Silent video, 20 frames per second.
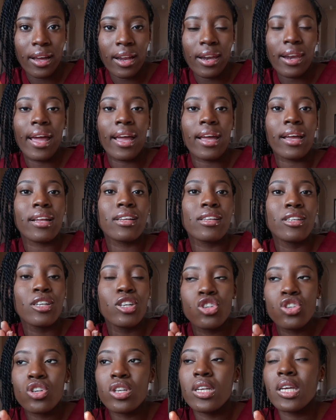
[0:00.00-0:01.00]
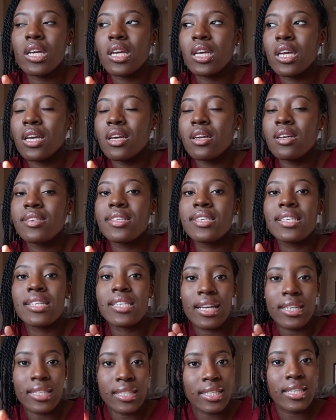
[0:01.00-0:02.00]
like literally
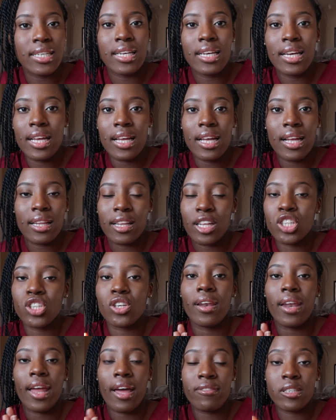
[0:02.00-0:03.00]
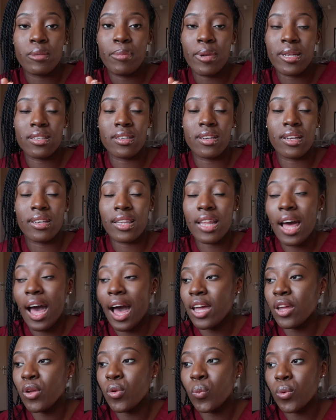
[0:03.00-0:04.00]
study like your life depends on it but
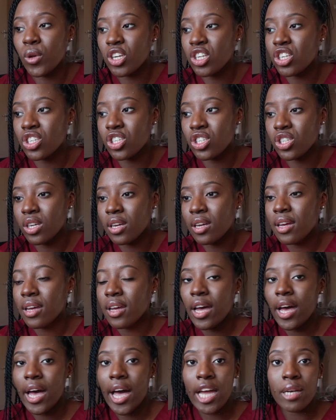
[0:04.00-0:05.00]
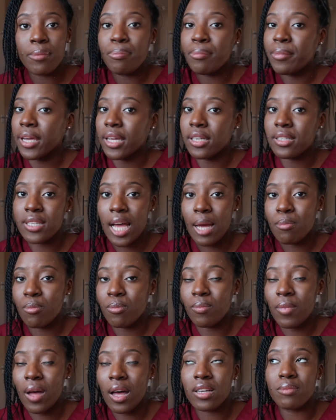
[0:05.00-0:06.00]
i wish i'd made
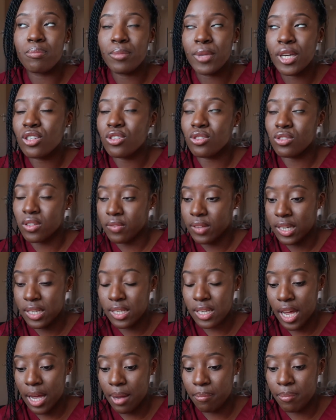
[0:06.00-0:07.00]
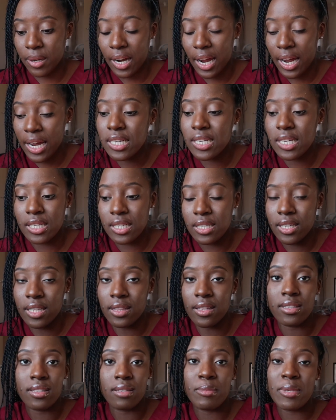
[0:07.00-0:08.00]
time i'd made use of that time but i didn't
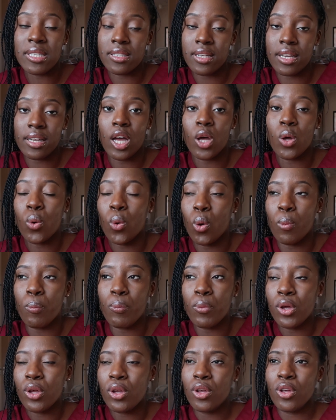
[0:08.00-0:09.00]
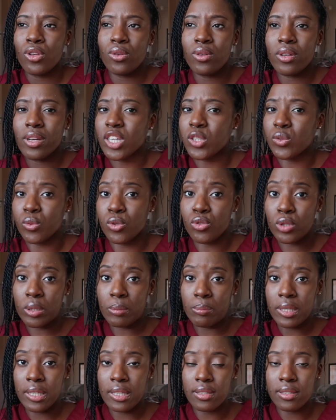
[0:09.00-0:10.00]
and that's a mistake i hope you guys won't
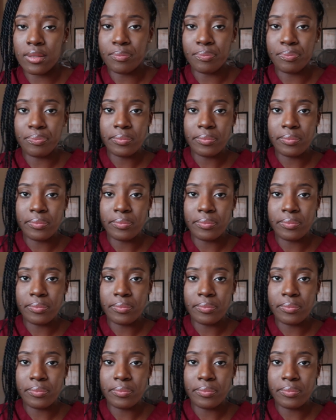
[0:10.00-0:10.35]
repeat